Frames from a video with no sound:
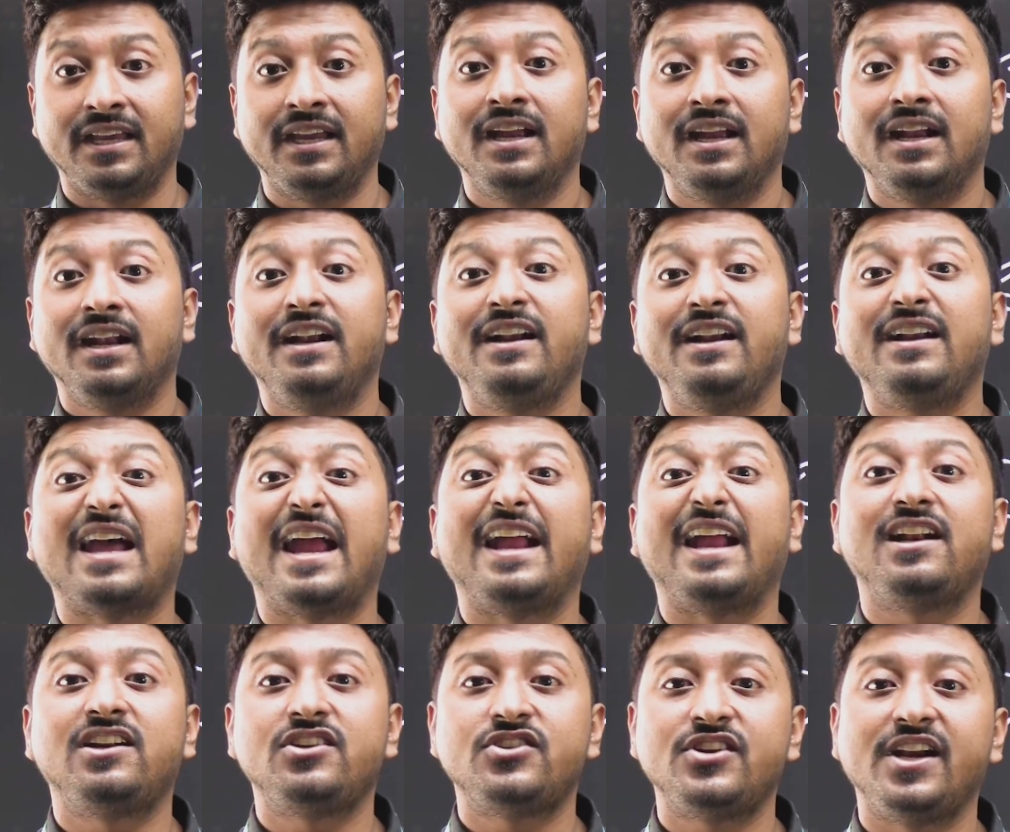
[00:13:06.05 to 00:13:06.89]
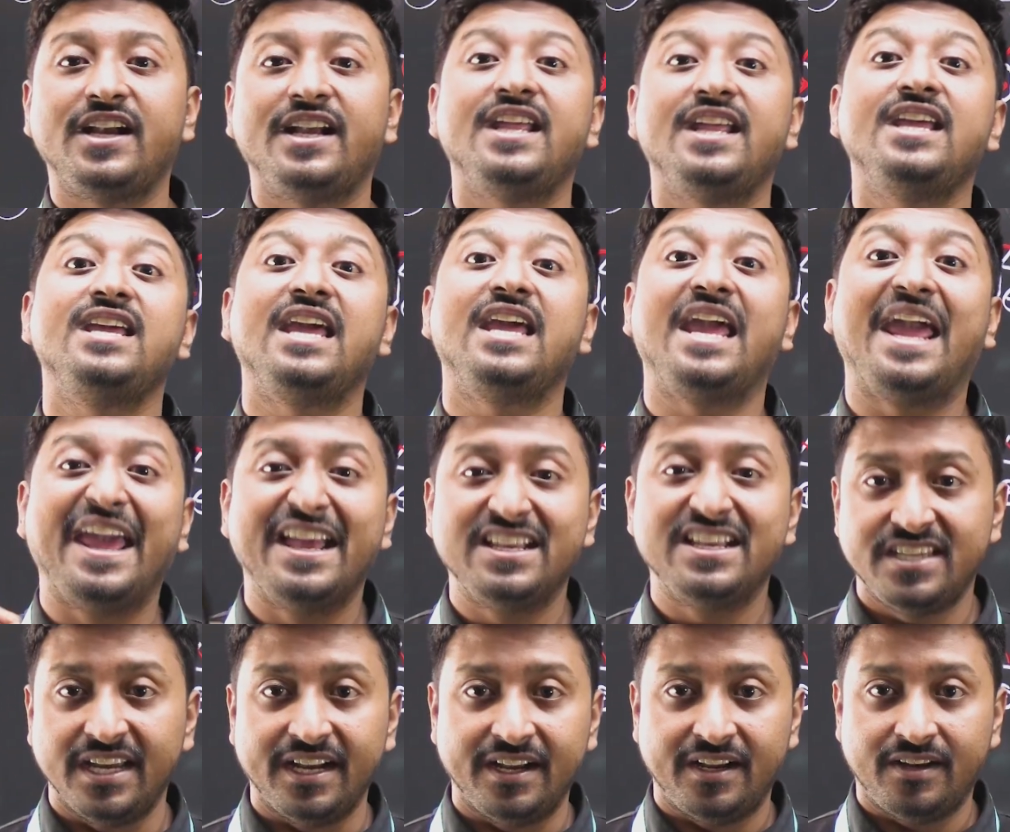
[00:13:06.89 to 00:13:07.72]
nitrating
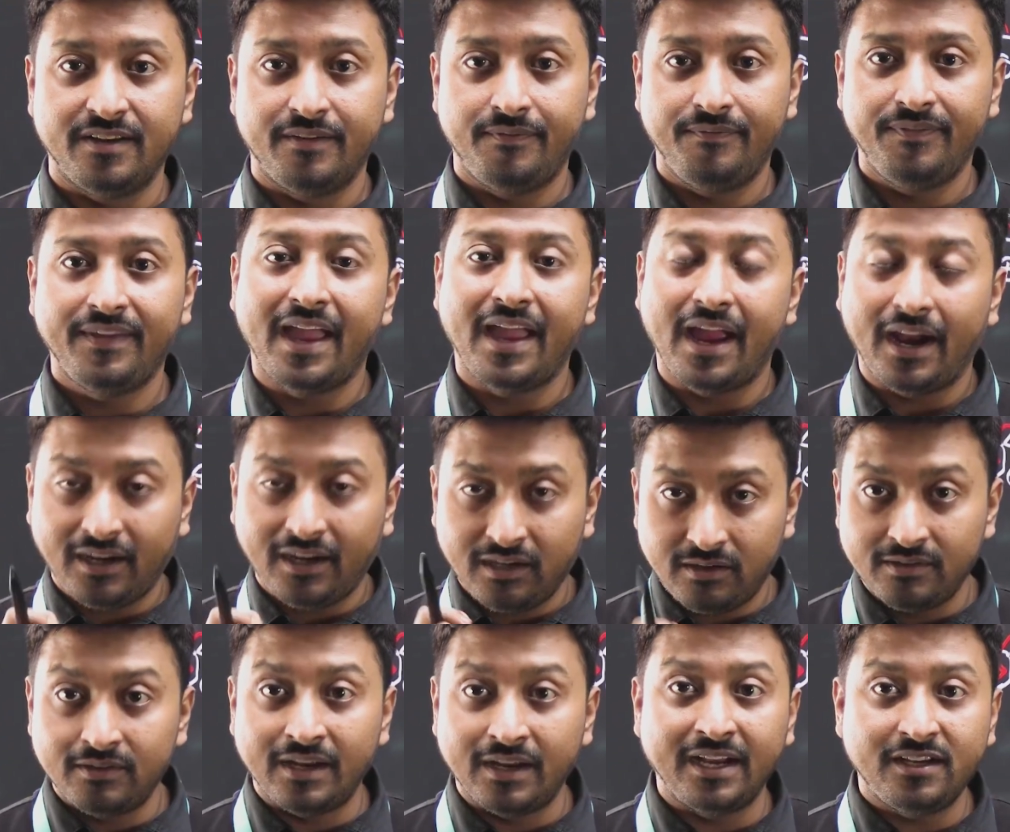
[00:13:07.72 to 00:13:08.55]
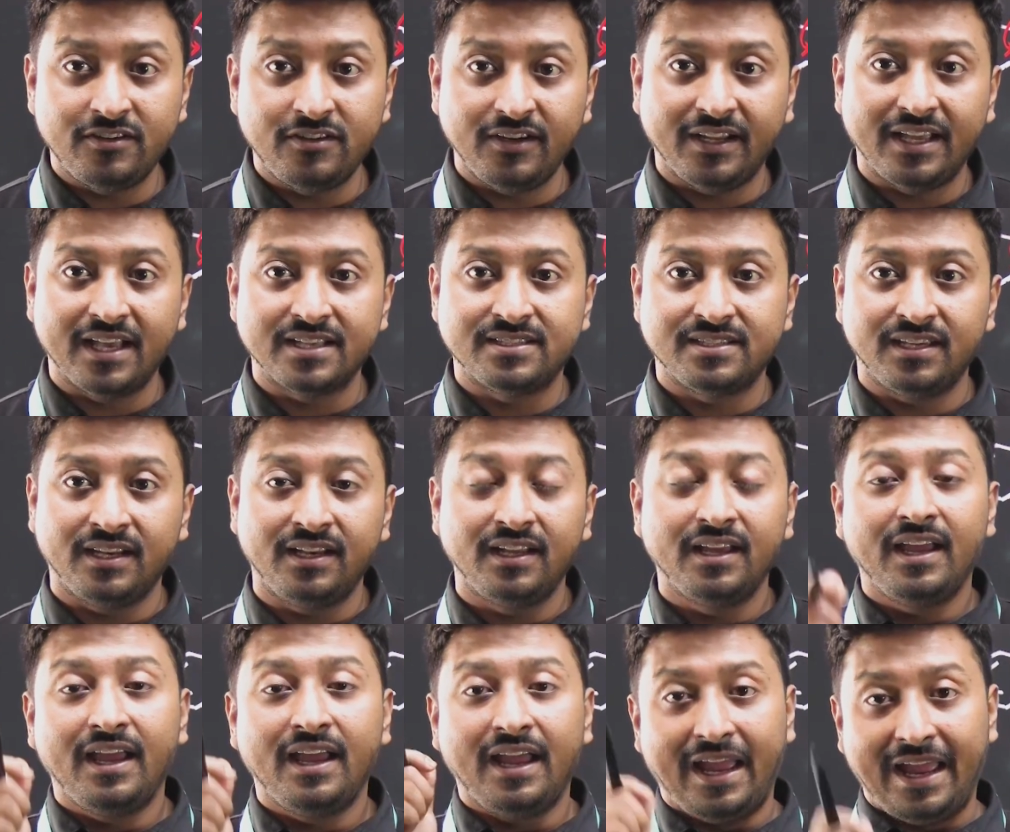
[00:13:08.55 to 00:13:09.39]
agent. Nitric acid
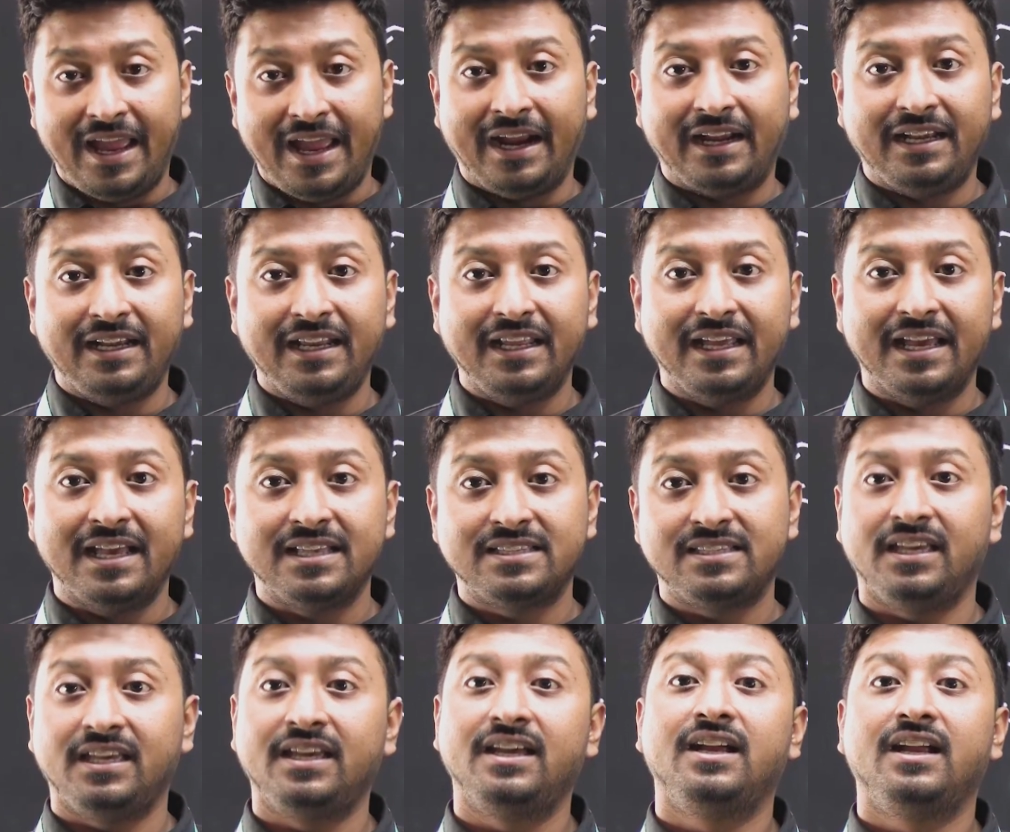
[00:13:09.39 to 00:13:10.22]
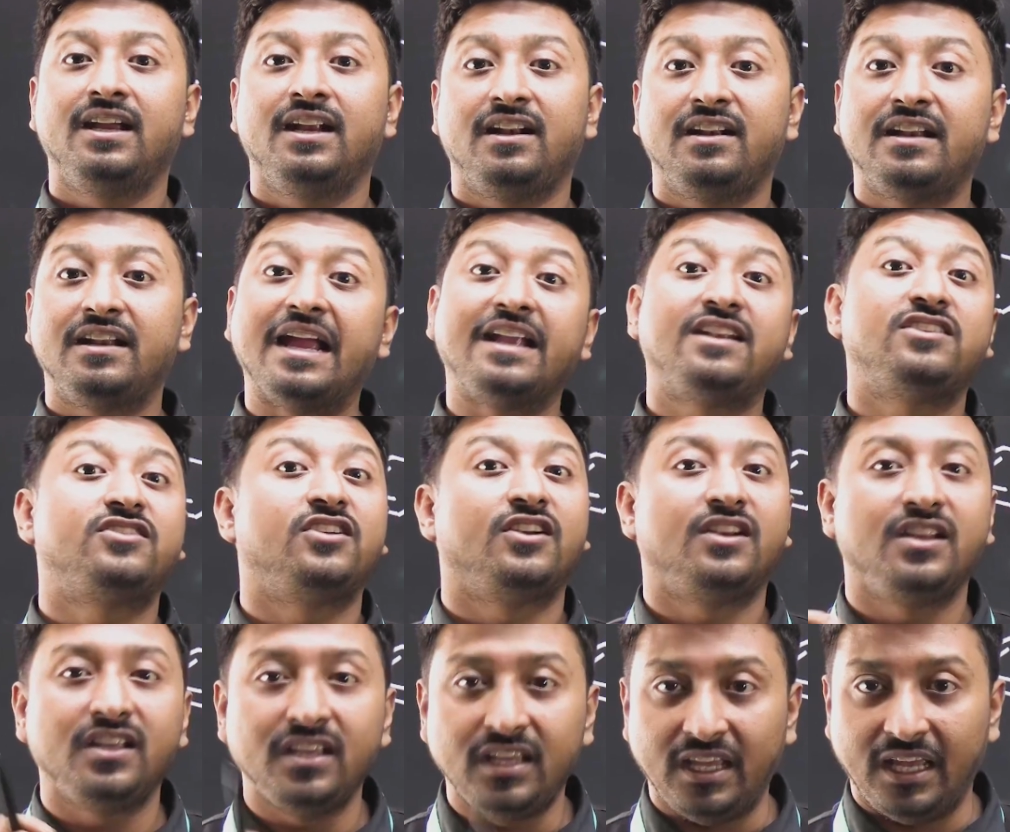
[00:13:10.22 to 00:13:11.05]
acting as a
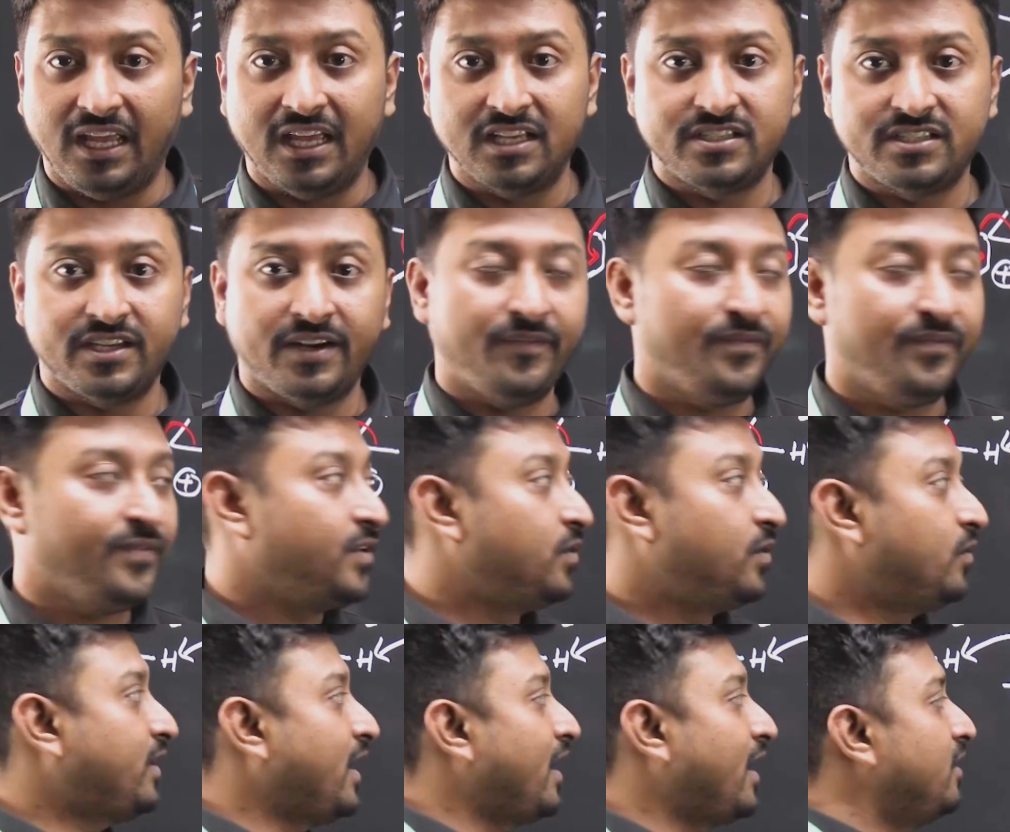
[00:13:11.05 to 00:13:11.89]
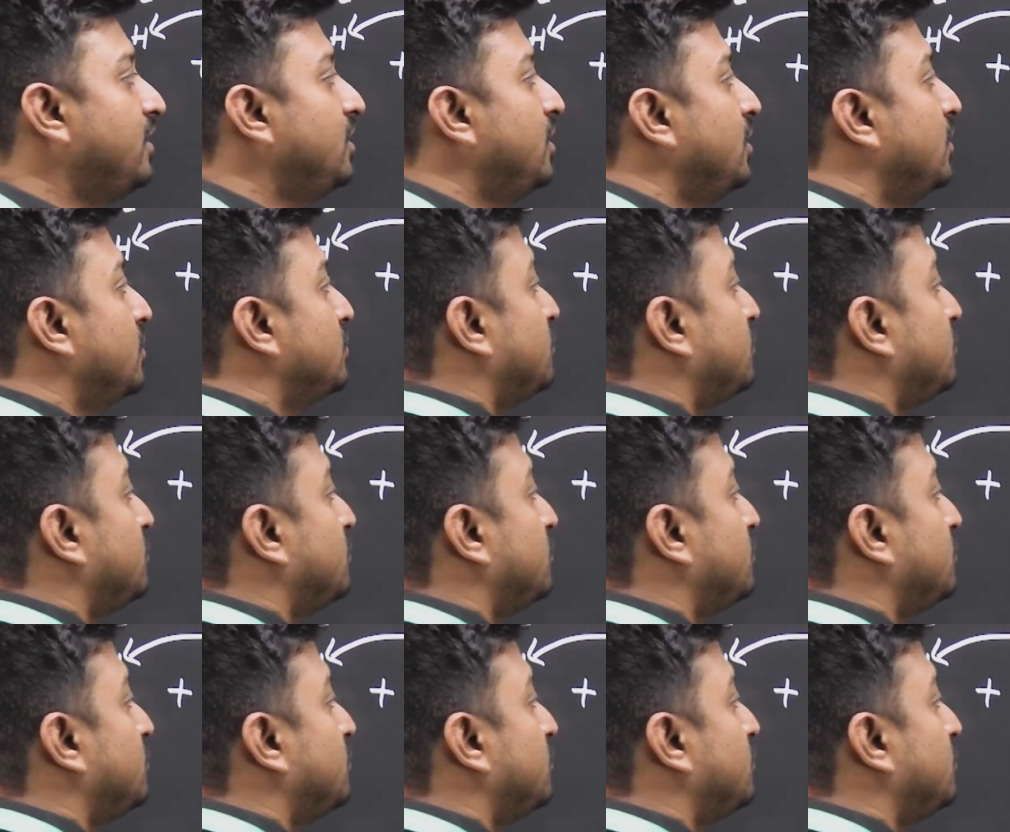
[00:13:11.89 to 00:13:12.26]
nitrating agent. Okay, so